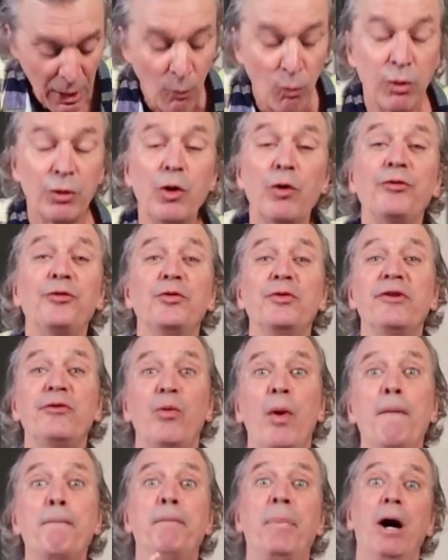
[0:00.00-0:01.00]
We'll go through this
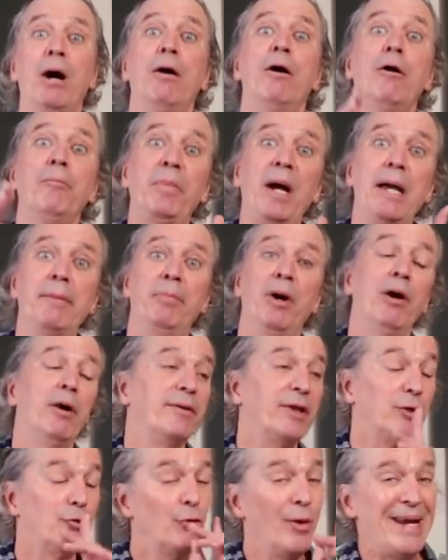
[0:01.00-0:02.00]
one bar by bar.
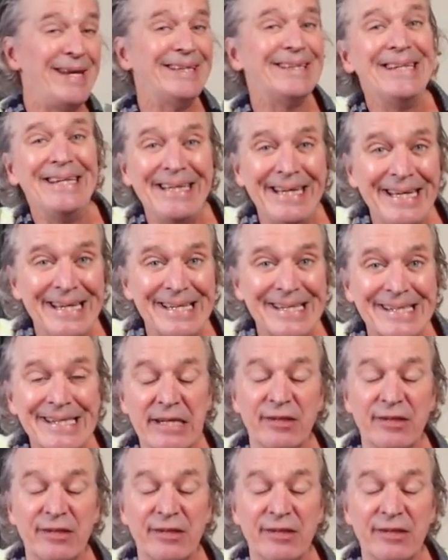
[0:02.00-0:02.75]
The great thing is,